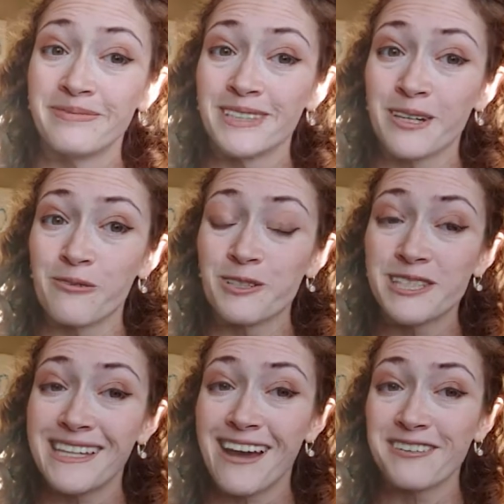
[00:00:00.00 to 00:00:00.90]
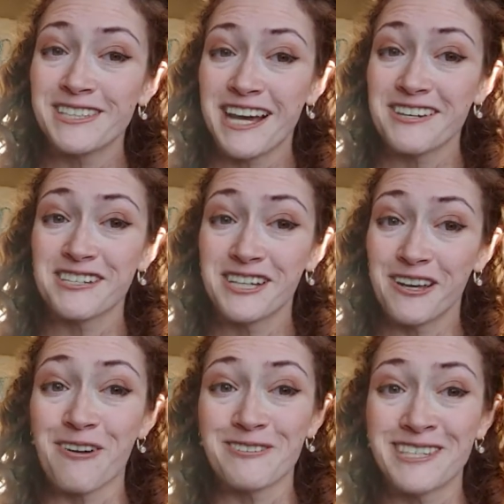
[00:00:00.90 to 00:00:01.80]
So we'll see how this actually
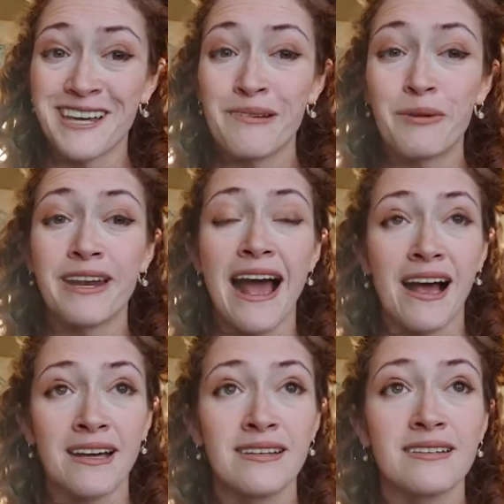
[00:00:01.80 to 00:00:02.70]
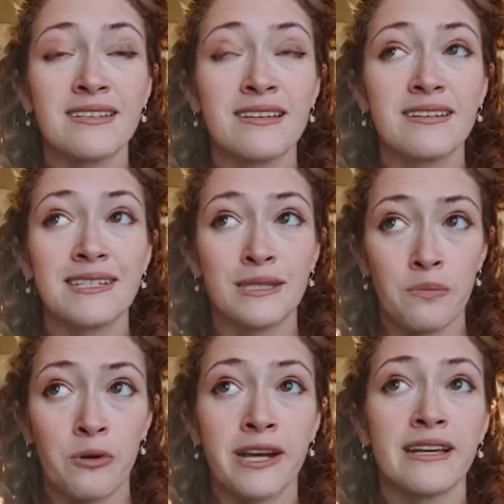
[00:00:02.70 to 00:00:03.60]
goes. But as
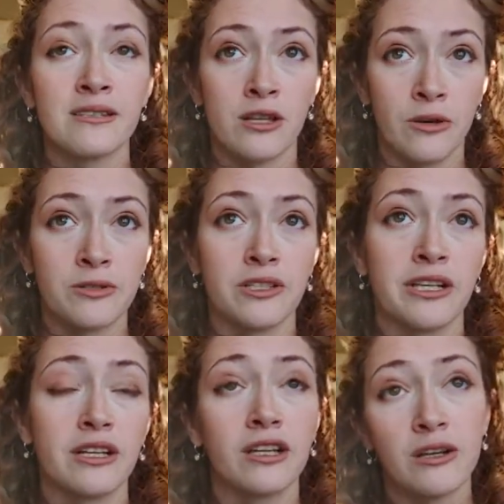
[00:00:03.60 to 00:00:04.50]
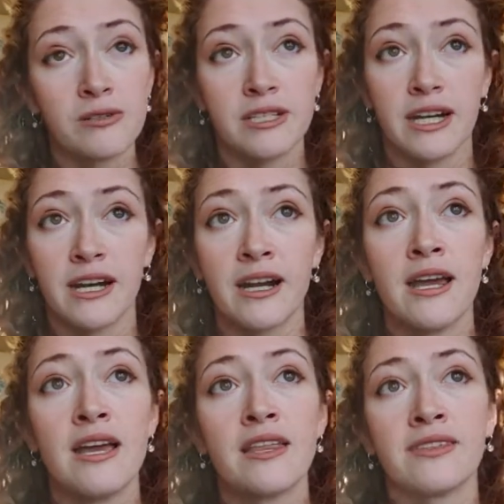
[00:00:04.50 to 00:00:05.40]
spring gets closer and
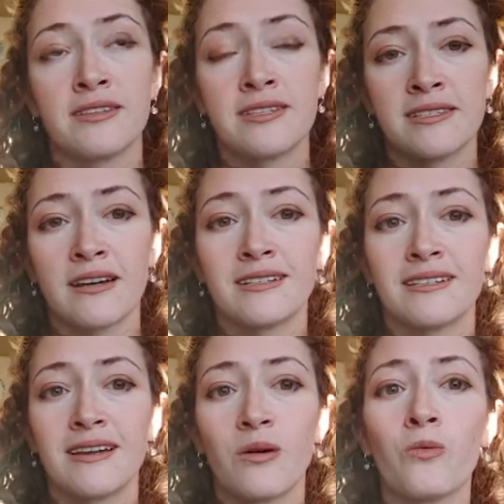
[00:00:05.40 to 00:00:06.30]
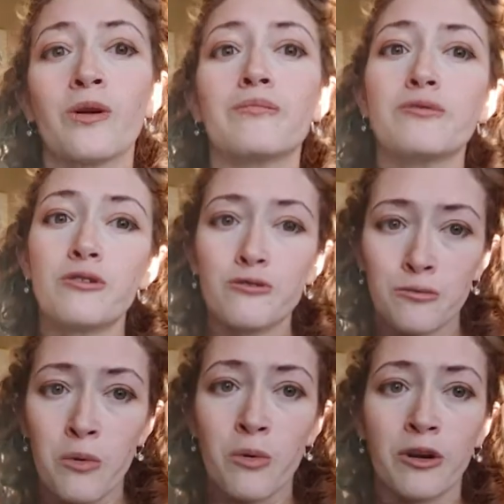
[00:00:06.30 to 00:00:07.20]
closer, the sun will
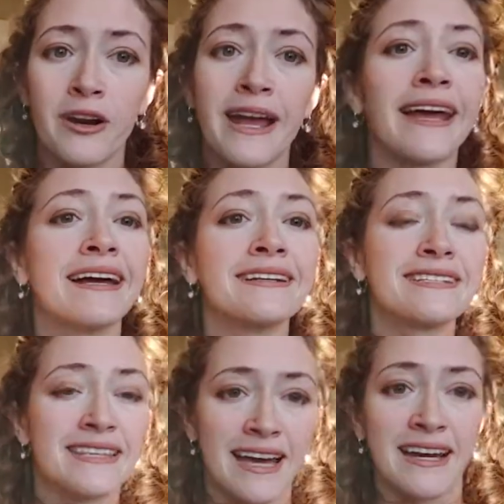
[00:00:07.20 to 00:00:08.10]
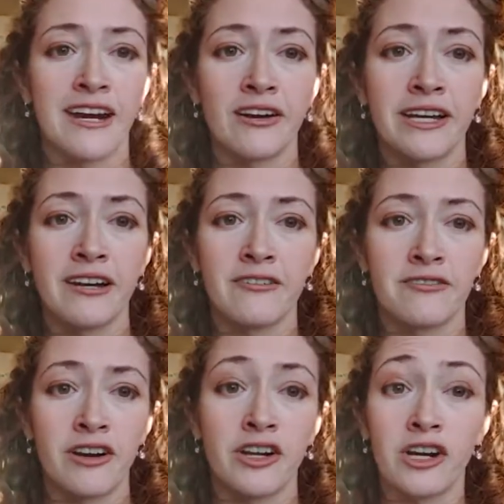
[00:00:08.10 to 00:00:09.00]
move more and that area
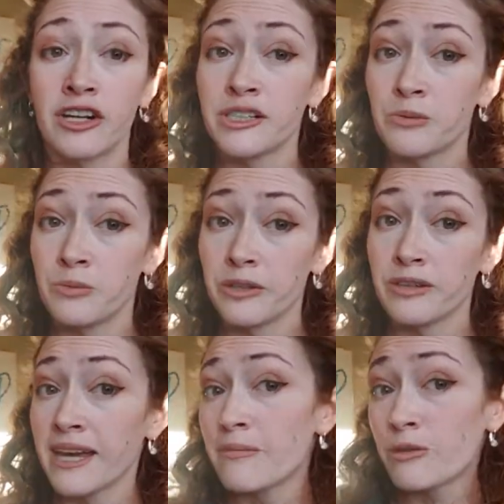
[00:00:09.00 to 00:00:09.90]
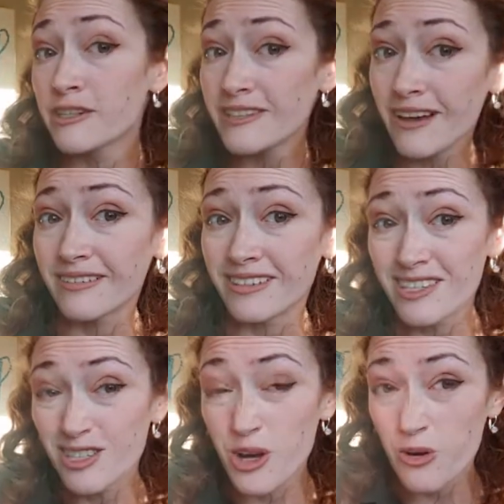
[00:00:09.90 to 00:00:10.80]
of our yard will get more sun.
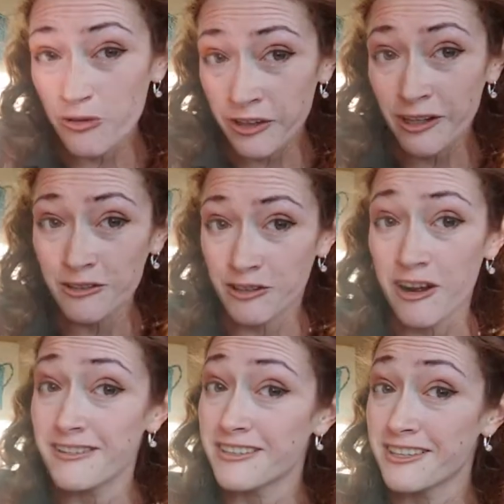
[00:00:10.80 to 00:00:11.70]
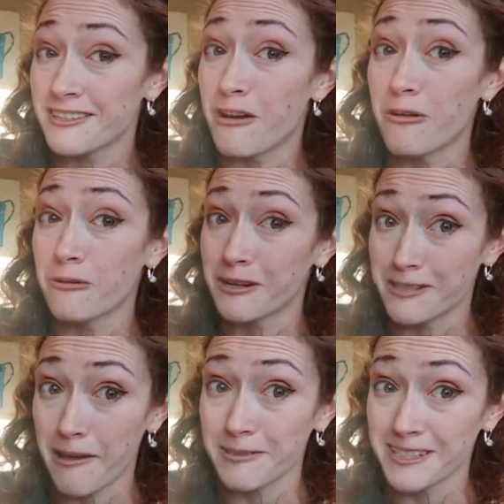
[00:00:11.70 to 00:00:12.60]
So fingers crossed that this all
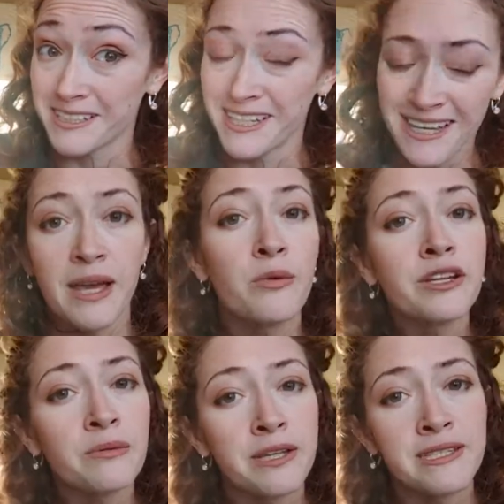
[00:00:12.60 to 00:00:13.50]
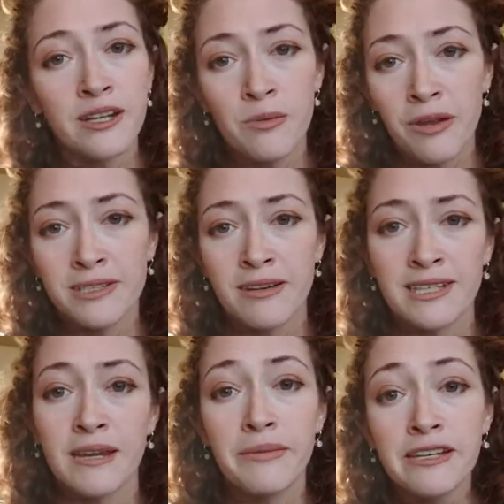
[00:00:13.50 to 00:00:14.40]
works out. And when you're placing your bottles
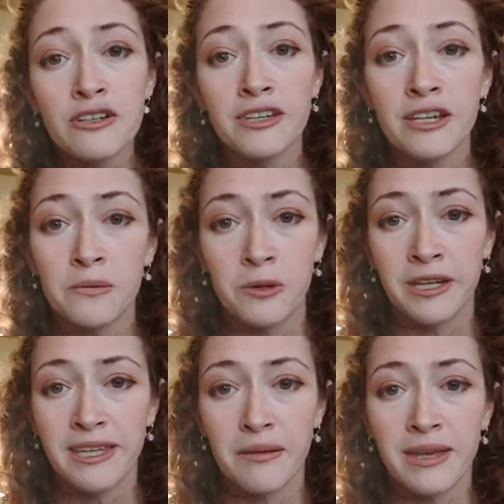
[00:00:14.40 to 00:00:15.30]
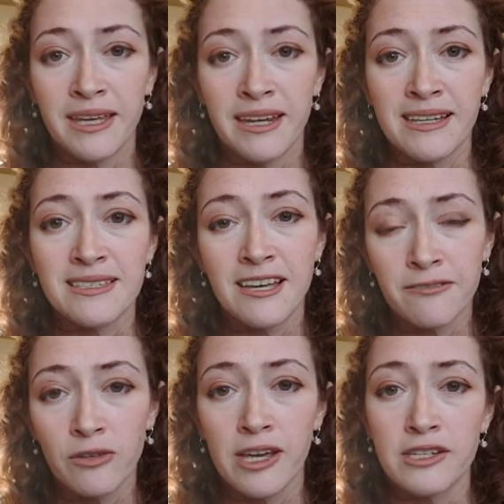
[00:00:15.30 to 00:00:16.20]
outside, make sure that you're putting them in a
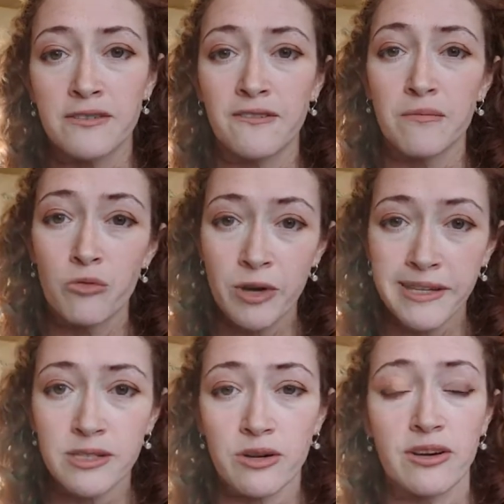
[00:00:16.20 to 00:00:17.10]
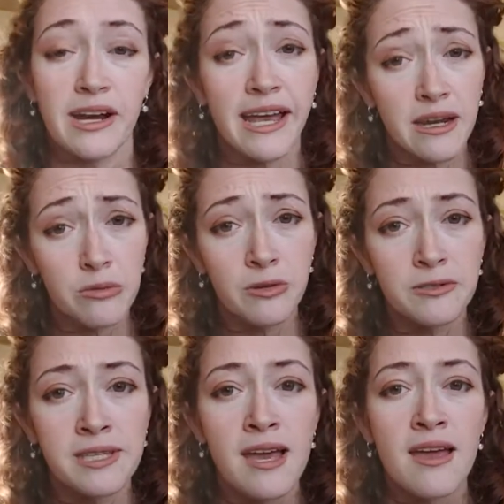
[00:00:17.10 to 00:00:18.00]
safe location from wind or
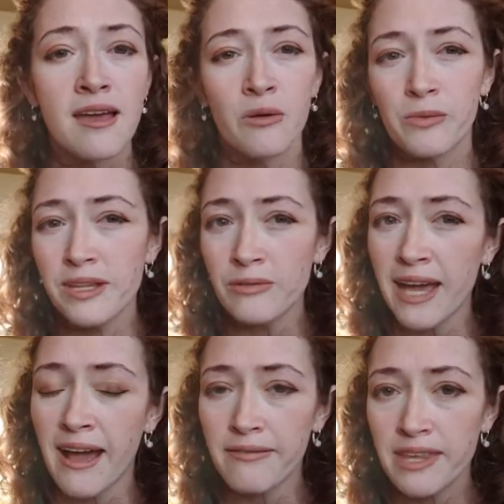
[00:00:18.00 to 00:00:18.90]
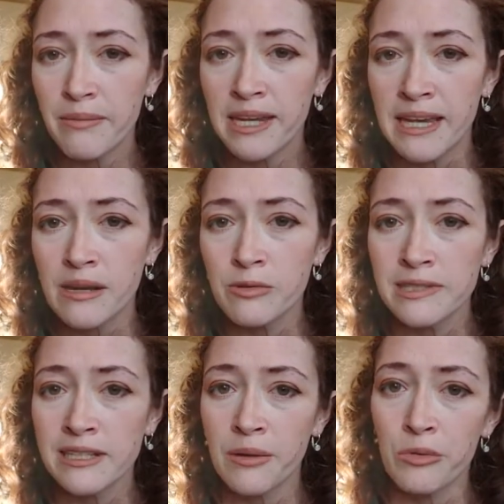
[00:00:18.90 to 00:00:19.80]
animals. We don't have that many
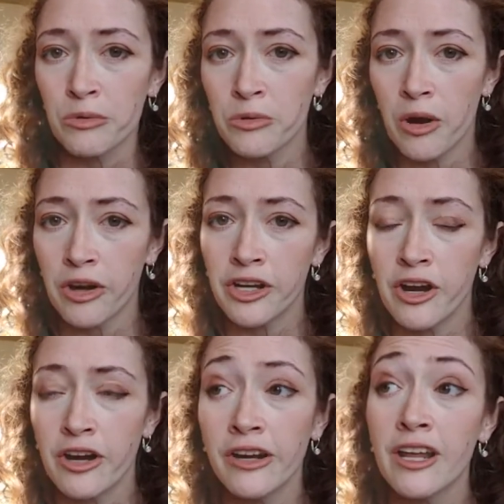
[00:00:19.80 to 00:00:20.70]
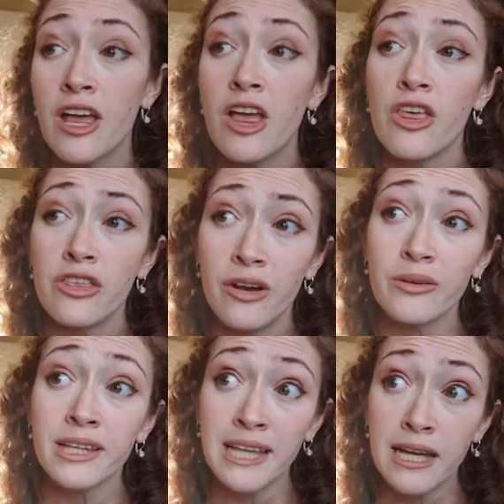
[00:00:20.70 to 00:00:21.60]
animals that come through our yard,
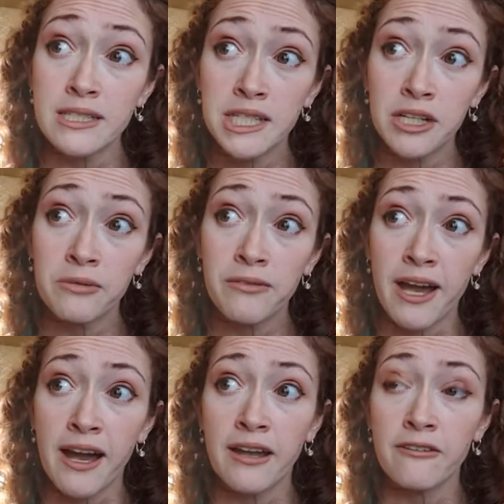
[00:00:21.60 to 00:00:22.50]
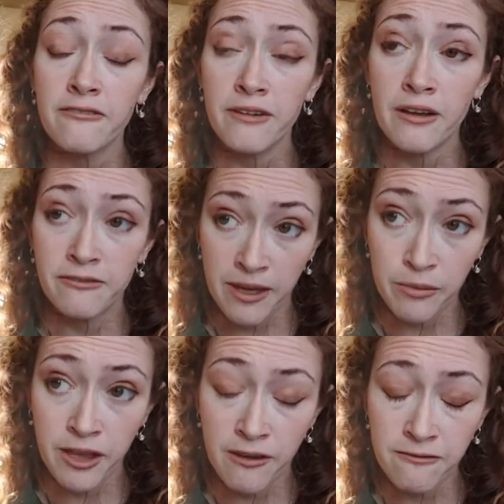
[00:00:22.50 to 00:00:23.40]
though in the last year we've had a
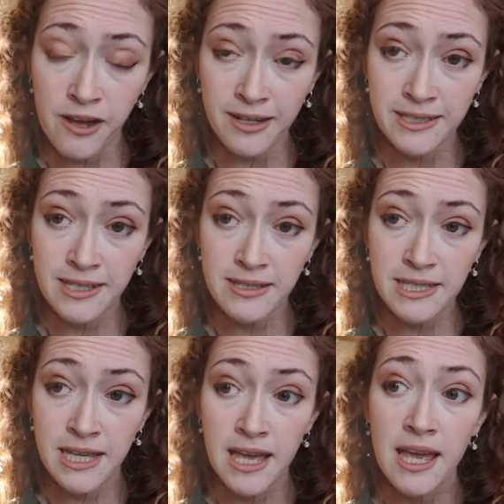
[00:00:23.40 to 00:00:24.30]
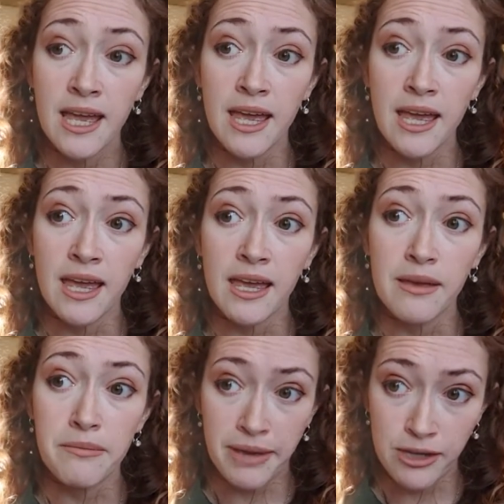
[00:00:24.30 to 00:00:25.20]
family of foxes,
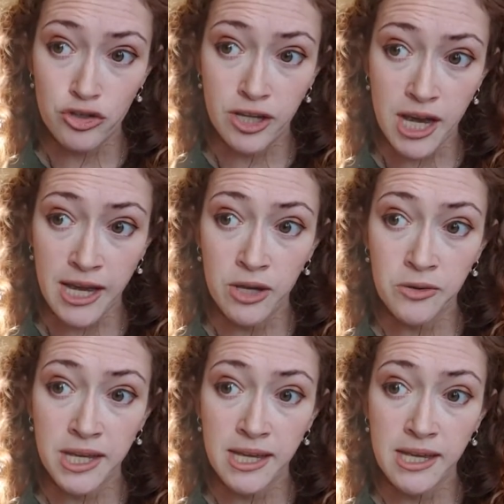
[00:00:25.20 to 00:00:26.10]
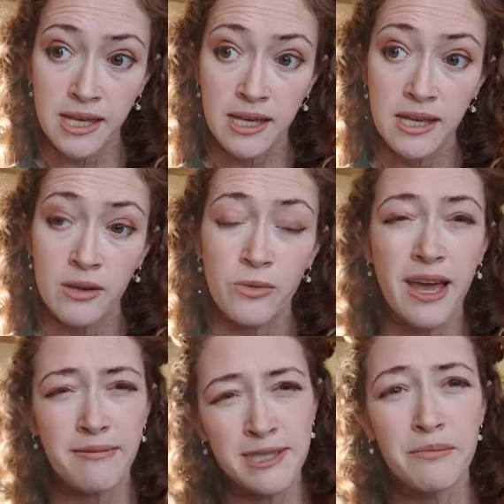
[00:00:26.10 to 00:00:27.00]
a mangy coyote. We
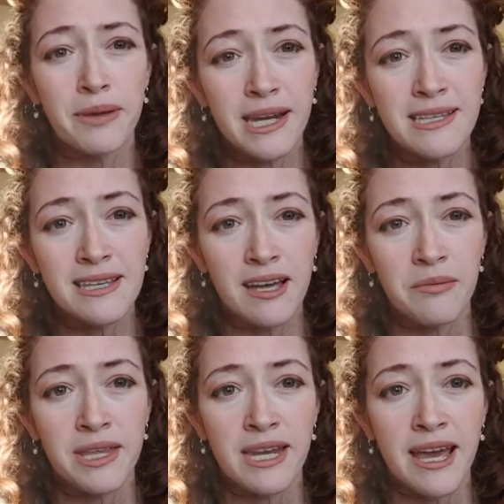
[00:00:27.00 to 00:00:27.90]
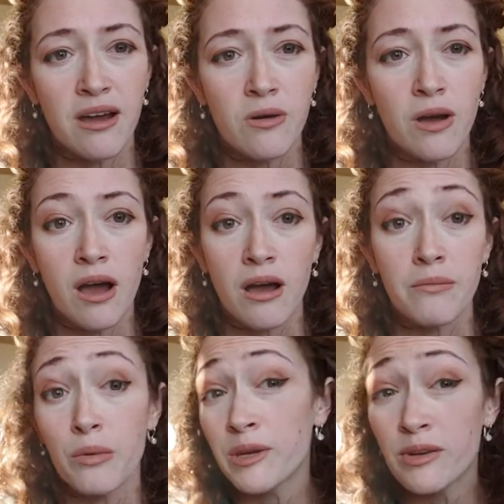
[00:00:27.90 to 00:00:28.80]
have some bunnies that come in and out,
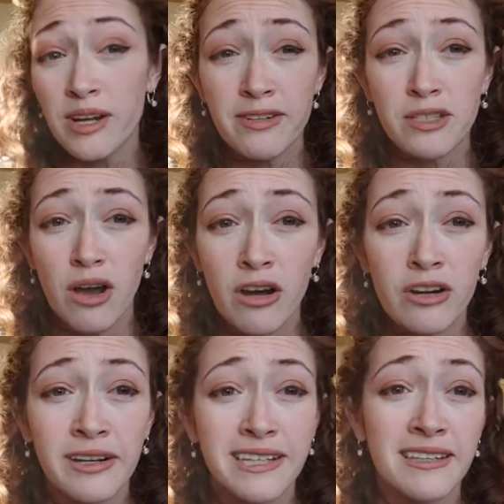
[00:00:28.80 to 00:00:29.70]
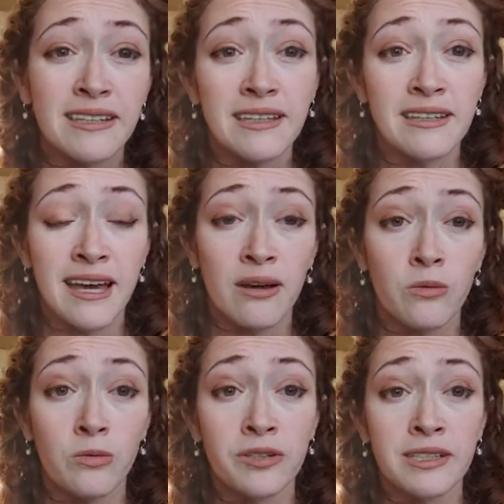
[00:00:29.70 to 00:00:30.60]
but we don't have a dog or anything
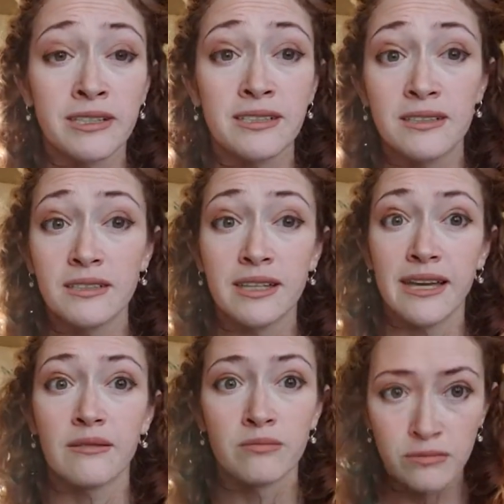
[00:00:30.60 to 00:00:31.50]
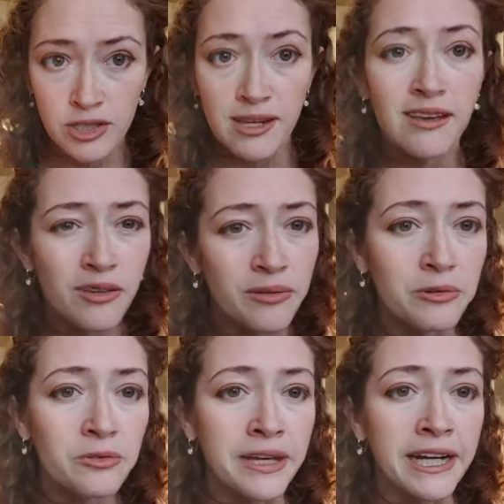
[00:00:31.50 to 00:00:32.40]
that would like dig
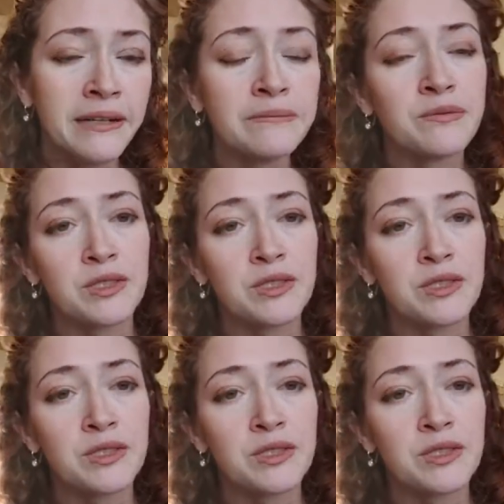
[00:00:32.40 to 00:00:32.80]
through there.